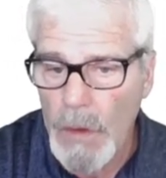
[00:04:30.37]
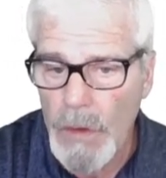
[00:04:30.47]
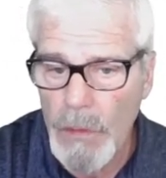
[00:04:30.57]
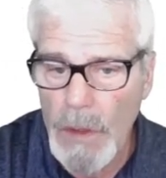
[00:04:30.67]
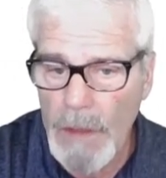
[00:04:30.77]

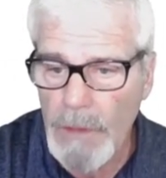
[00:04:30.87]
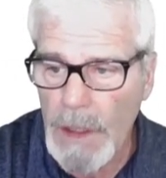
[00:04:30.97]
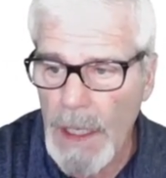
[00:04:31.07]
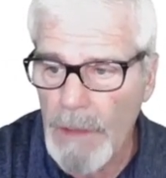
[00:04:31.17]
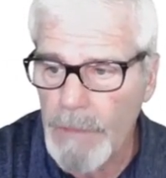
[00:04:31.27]
you have a
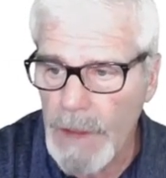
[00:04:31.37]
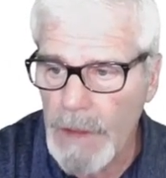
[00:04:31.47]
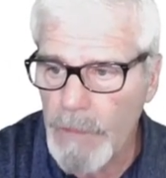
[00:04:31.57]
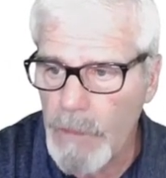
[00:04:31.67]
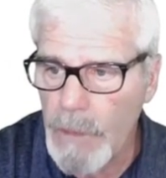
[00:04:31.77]
live
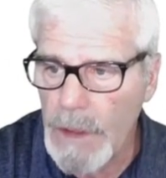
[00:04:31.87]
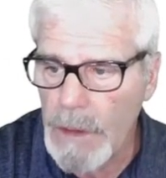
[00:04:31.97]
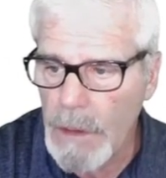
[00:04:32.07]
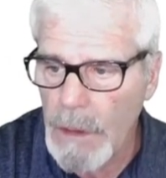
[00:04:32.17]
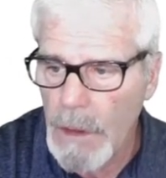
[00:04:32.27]
link to
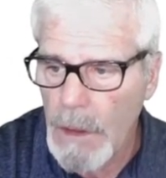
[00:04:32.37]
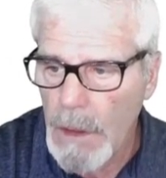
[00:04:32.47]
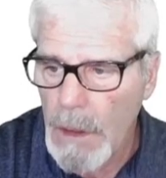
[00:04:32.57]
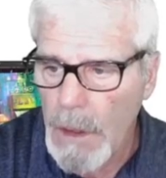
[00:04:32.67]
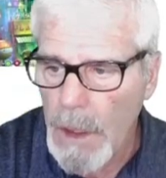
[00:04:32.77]
it
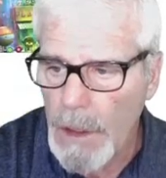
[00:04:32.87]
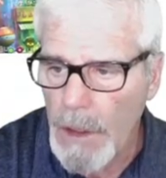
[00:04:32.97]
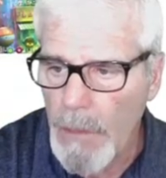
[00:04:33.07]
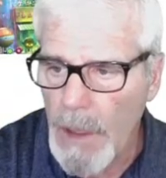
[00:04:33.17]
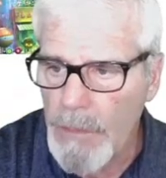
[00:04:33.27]

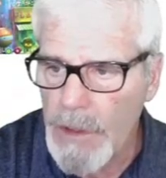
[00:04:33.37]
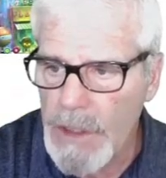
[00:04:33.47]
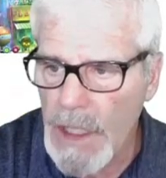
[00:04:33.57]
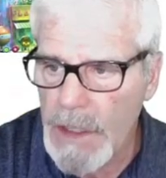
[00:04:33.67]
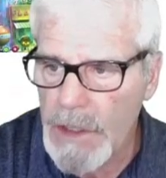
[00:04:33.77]
on our
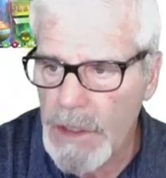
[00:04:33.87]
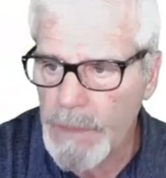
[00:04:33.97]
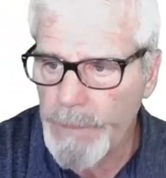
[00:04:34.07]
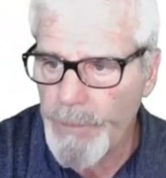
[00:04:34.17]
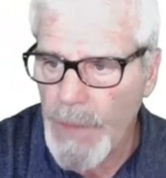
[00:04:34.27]
members
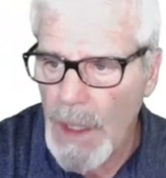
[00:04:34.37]
section.